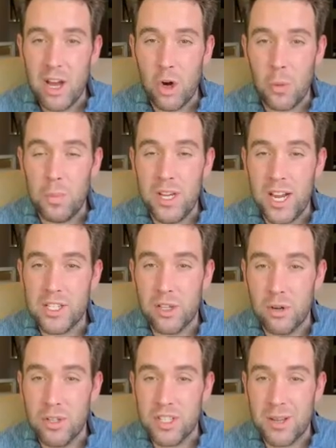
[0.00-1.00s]
Hope you guys
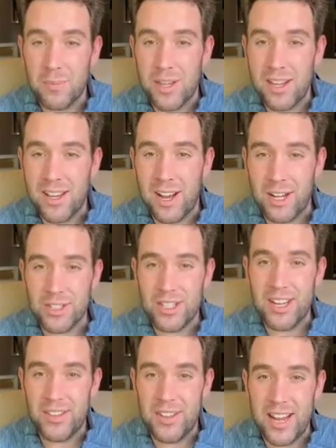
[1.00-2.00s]
learned something. I'll
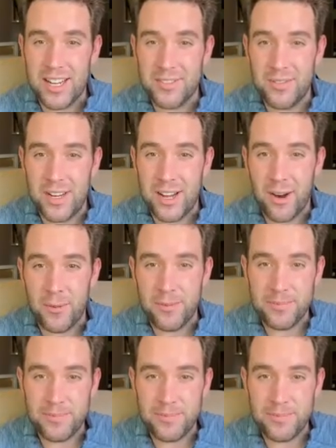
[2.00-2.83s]
see you on the next video.